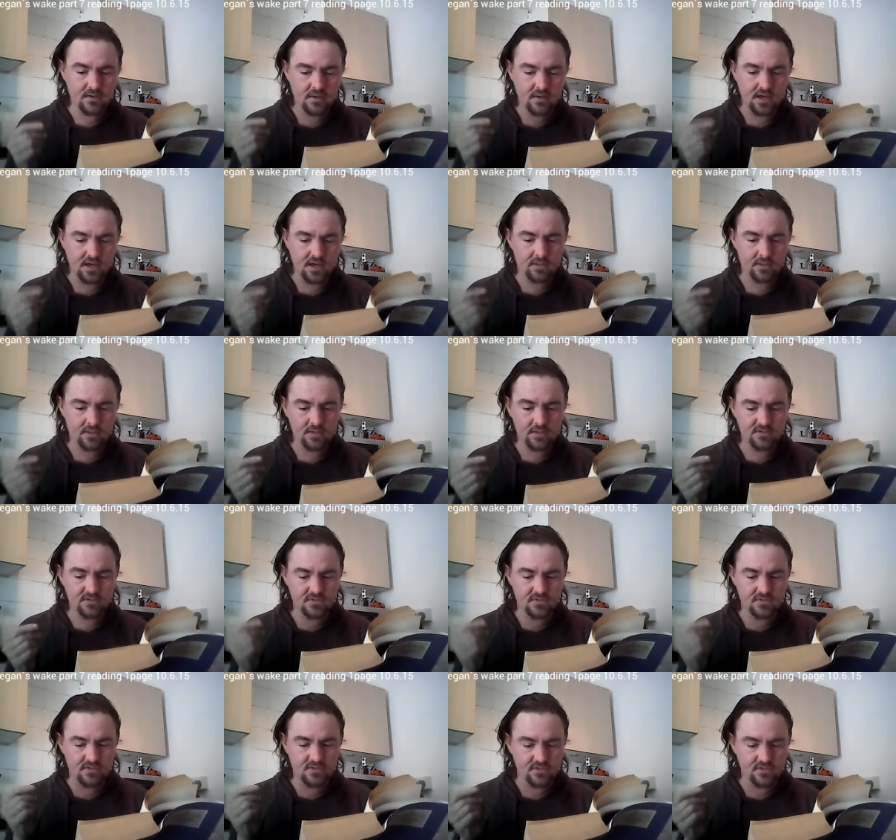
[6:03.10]
I wilt
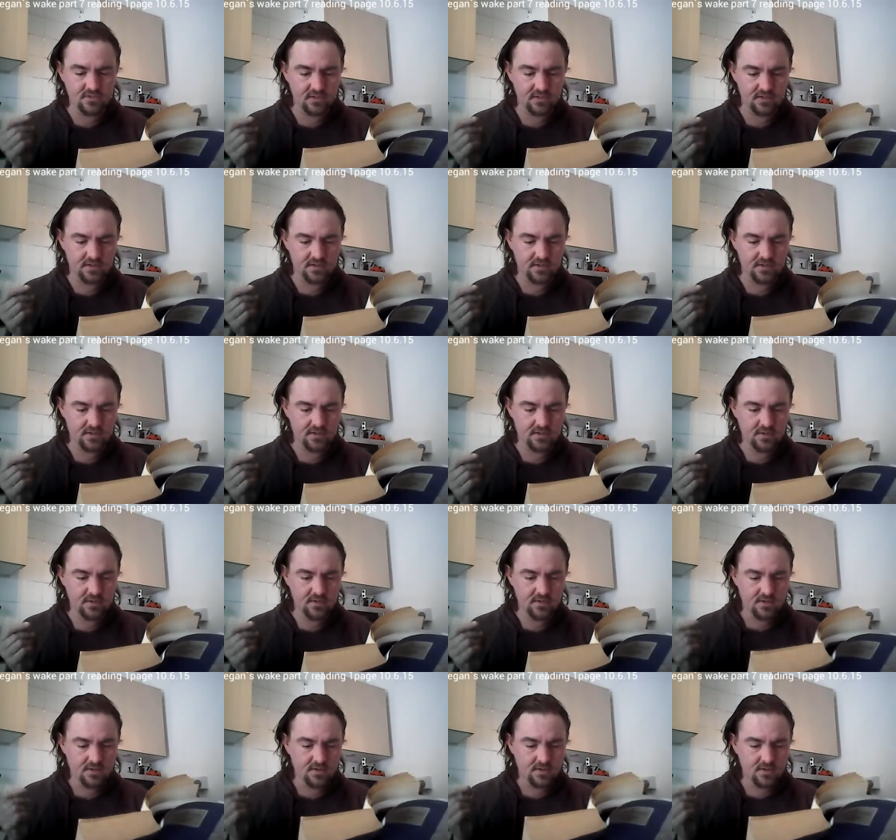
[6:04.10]
to thee,
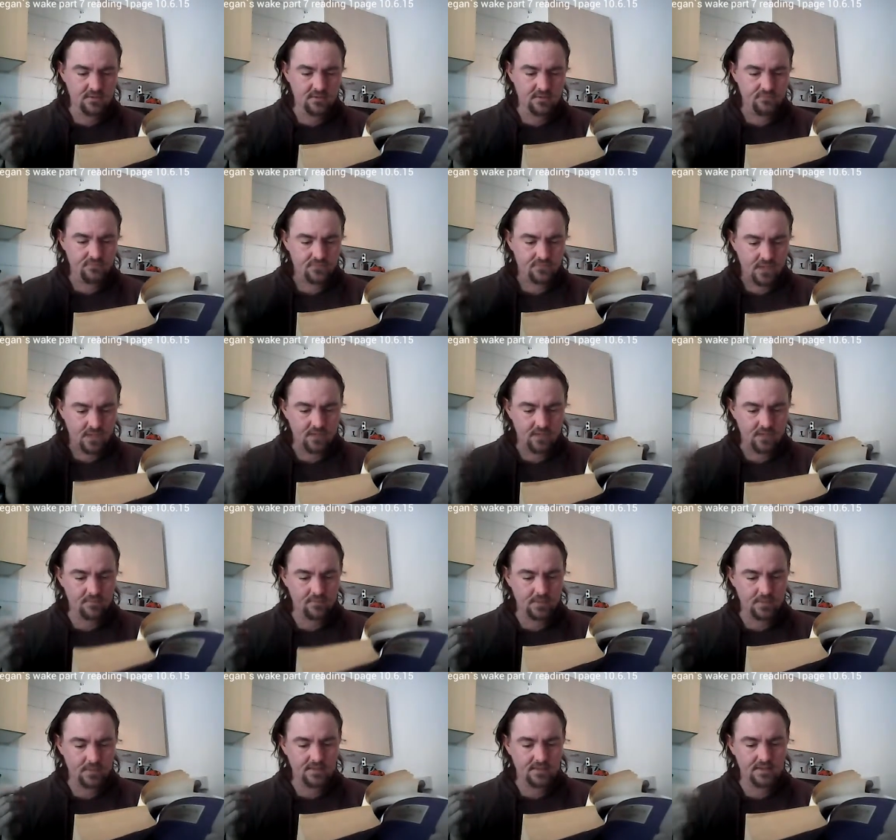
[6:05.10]
and
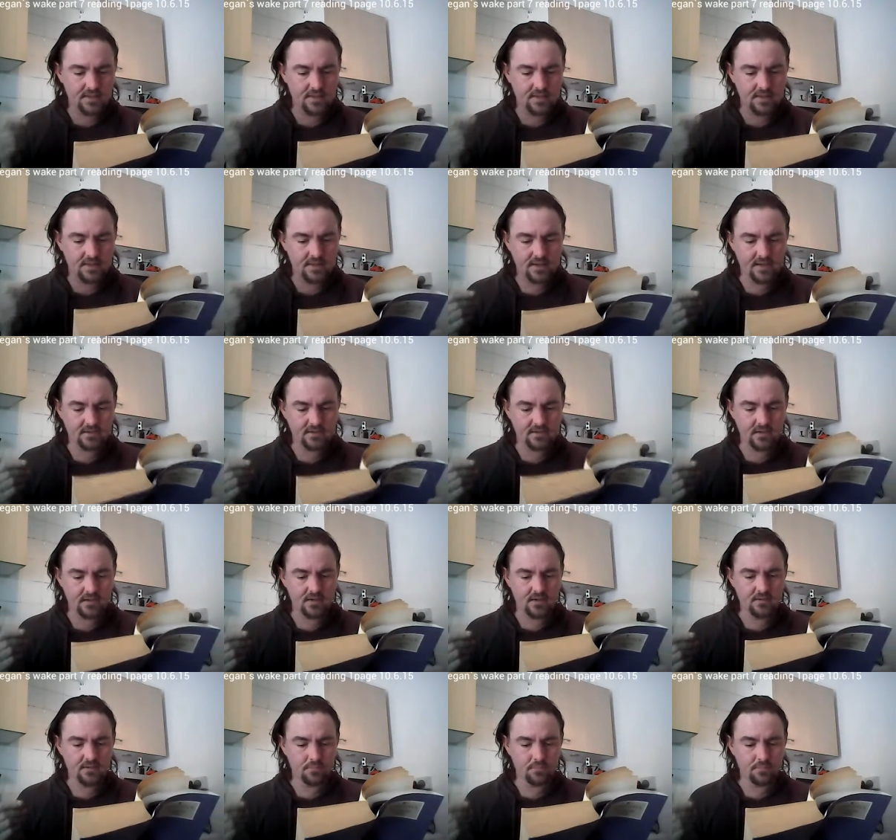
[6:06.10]
but a little later
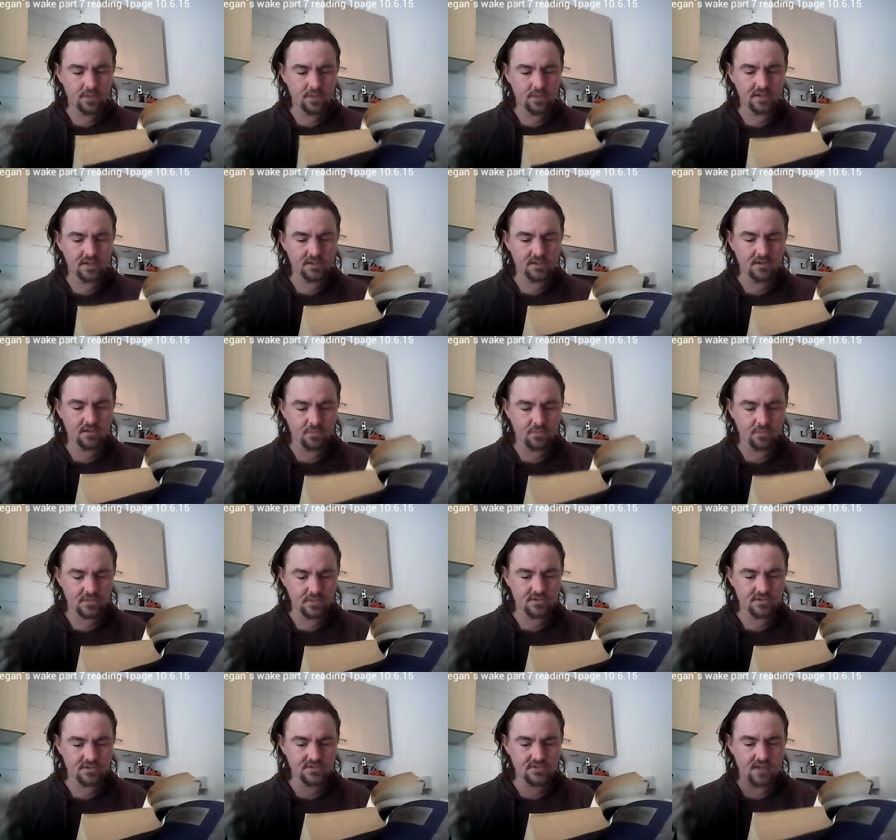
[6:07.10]
pluck
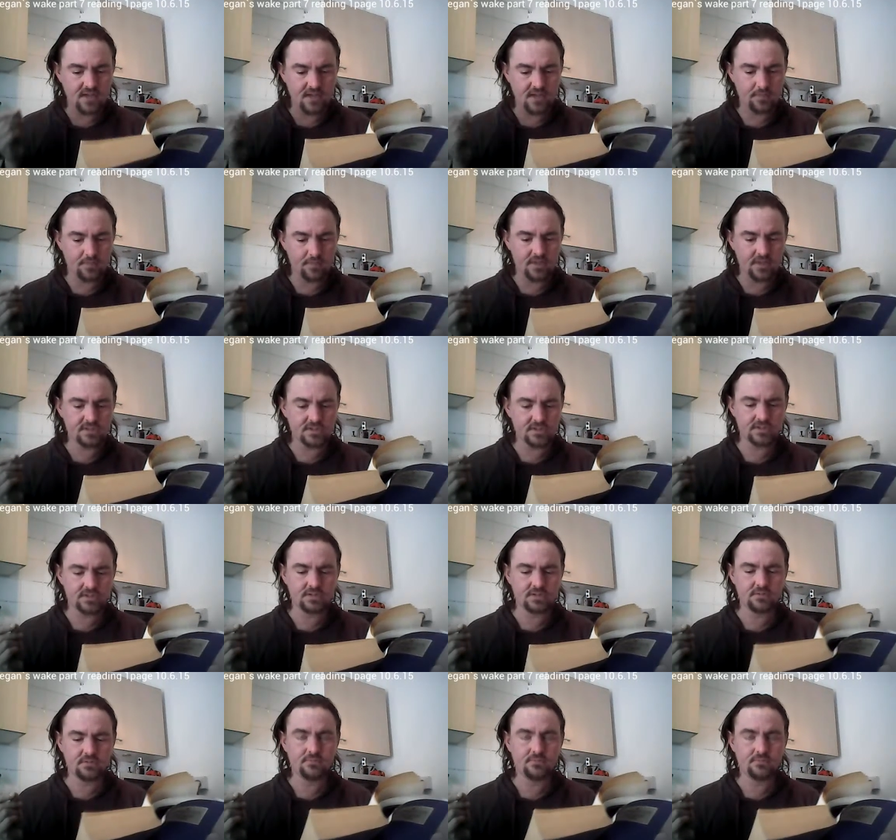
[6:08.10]
whilst I blush.
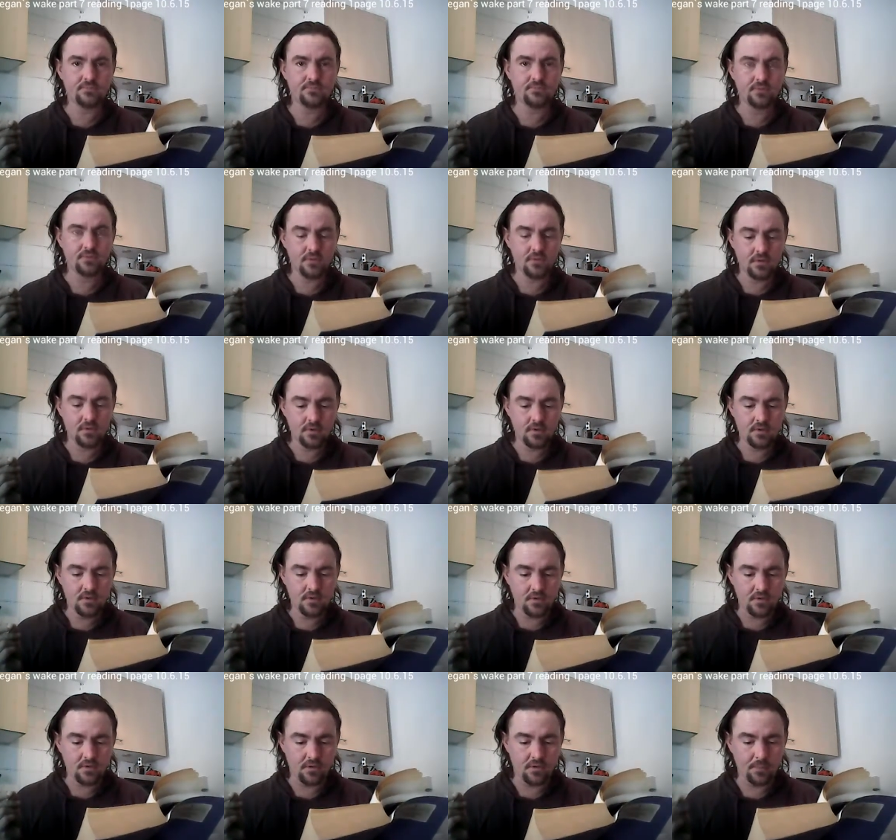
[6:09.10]

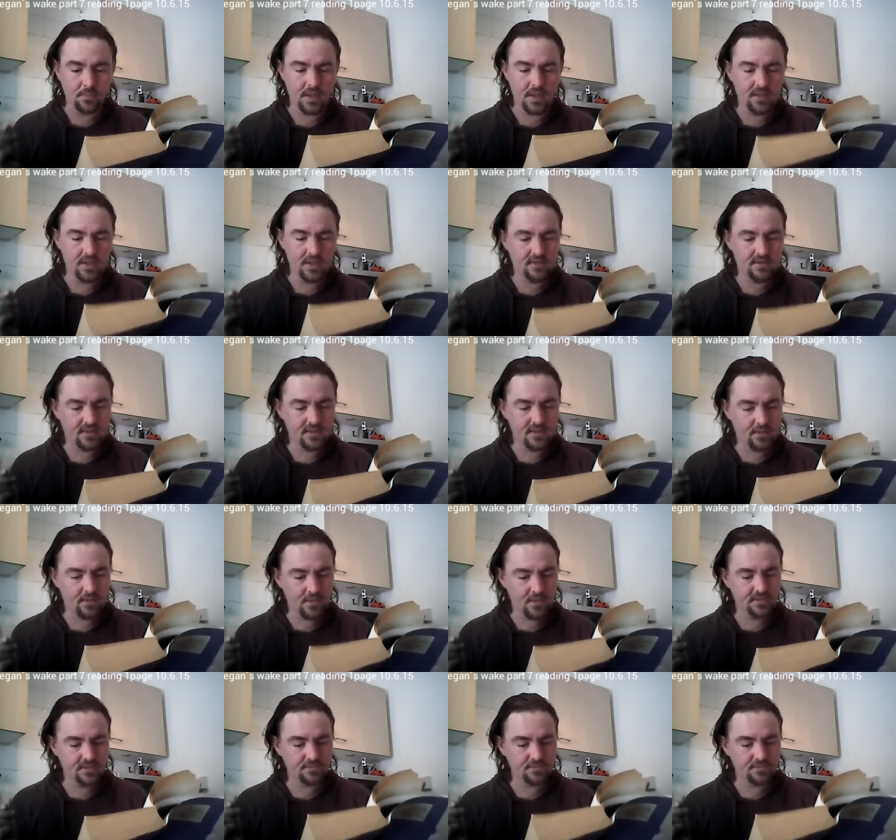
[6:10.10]
Well may they
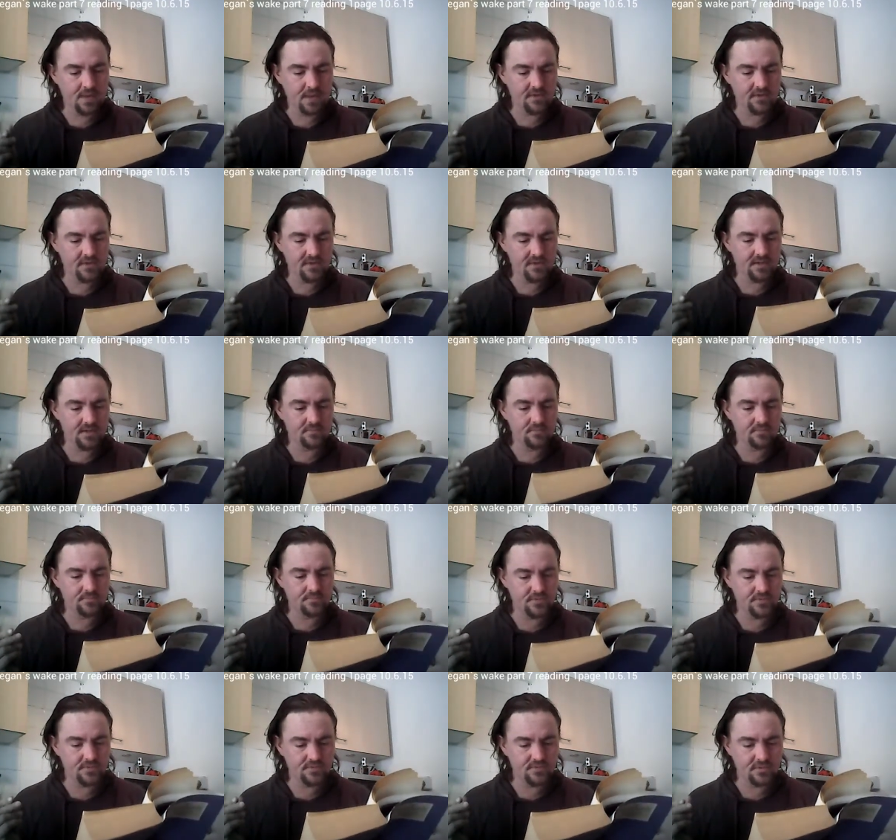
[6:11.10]
wilt marry and
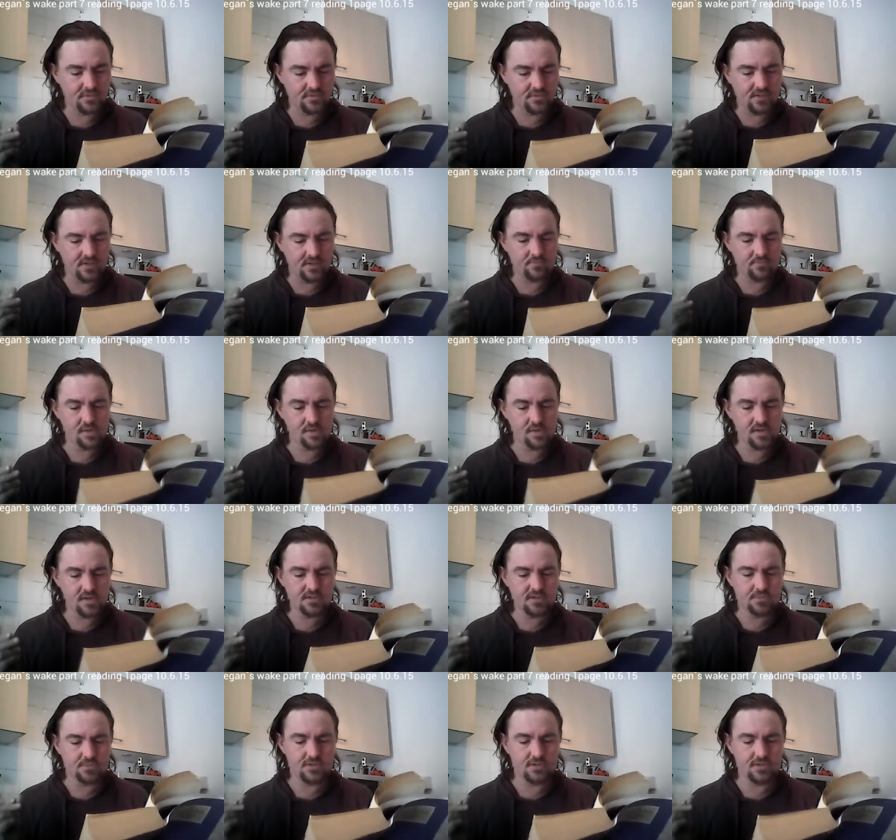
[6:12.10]
profusely brush
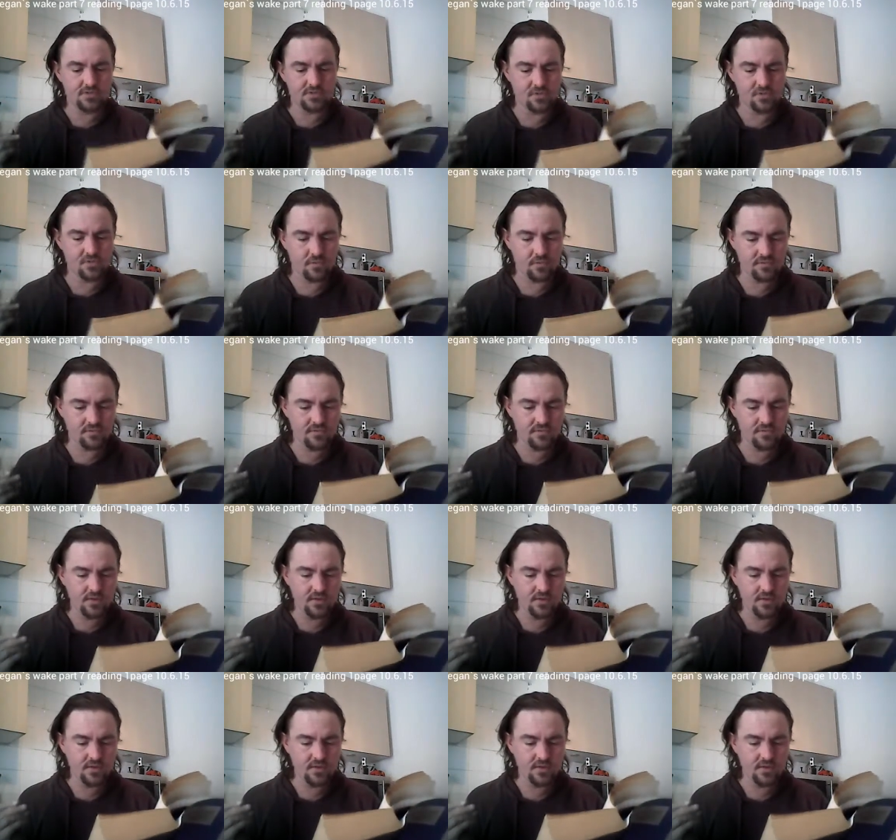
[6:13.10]
be truth,